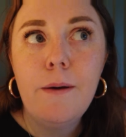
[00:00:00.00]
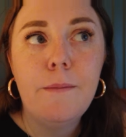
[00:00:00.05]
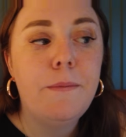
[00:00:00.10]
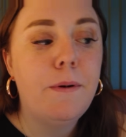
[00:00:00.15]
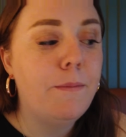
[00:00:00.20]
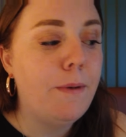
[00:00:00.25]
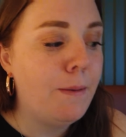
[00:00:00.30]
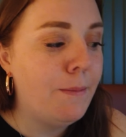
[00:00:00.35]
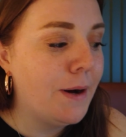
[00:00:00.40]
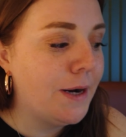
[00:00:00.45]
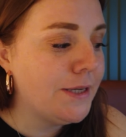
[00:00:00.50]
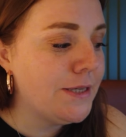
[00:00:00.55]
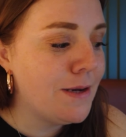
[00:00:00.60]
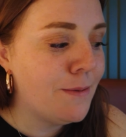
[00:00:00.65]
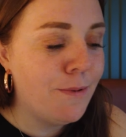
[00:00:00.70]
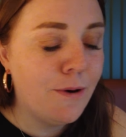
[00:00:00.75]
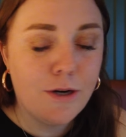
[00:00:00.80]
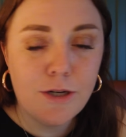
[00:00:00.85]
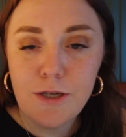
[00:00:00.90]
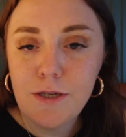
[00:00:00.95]
but my pasta
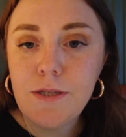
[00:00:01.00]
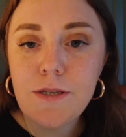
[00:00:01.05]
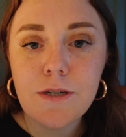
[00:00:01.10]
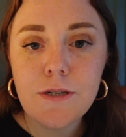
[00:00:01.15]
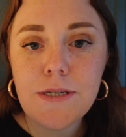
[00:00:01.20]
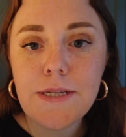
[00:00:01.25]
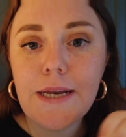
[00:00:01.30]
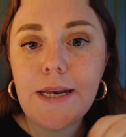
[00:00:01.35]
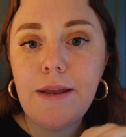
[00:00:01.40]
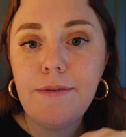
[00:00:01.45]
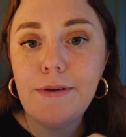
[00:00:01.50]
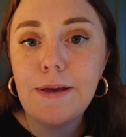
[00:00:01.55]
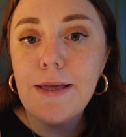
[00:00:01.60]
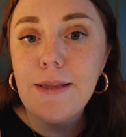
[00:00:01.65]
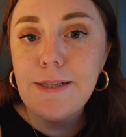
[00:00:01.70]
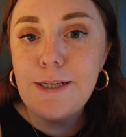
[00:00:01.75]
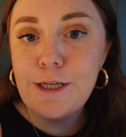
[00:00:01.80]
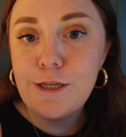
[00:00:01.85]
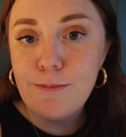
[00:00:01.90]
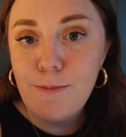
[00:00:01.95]
portions are
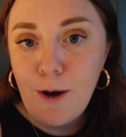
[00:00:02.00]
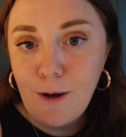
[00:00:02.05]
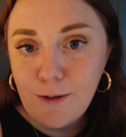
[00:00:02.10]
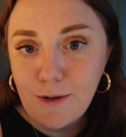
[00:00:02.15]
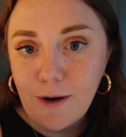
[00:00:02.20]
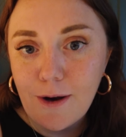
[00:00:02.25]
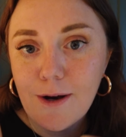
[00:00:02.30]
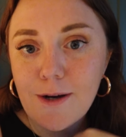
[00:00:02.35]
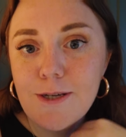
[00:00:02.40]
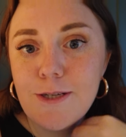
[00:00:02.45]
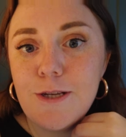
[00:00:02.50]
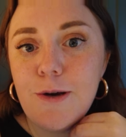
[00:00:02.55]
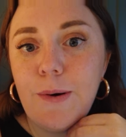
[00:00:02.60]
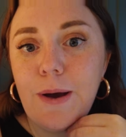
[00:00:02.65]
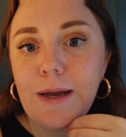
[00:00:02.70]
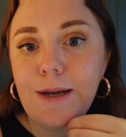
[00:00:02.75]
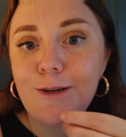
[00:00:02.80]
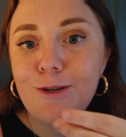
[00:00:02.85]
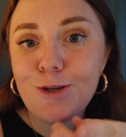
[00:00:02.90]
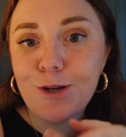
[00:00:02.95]
significantly smaller so
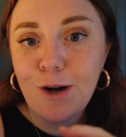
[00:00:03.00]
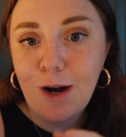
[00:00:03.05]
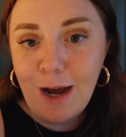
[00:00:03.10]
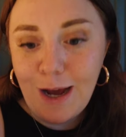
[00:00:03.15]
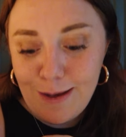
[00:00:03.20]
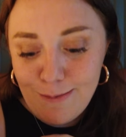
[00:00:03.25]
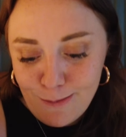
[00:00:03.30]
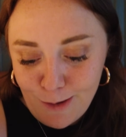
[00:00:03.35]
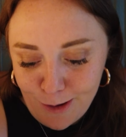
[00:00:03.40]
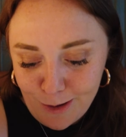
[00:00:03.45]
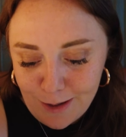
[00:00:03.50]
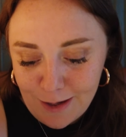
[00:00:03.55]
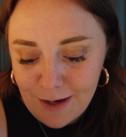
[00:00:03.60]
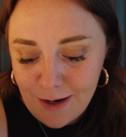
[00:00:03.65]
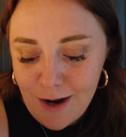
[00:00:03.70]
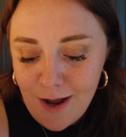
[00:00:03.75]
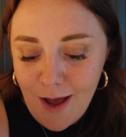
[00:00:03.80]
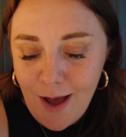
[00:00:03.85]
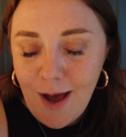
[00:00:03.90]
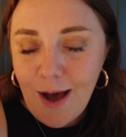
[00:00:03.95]
I could try more,
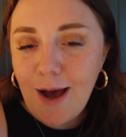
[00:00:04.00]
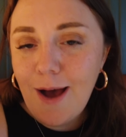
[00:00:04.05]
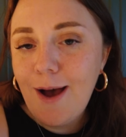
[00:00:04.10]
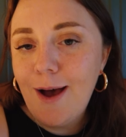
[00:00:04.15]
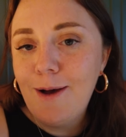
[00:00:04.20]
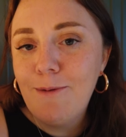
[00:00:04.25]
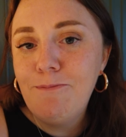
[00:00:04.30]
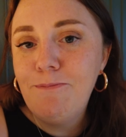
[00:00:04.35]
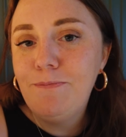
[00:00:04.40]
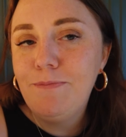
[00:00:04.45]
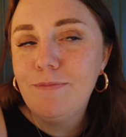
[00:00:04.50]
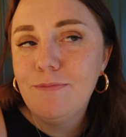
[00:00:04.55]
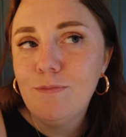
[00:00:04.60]
um,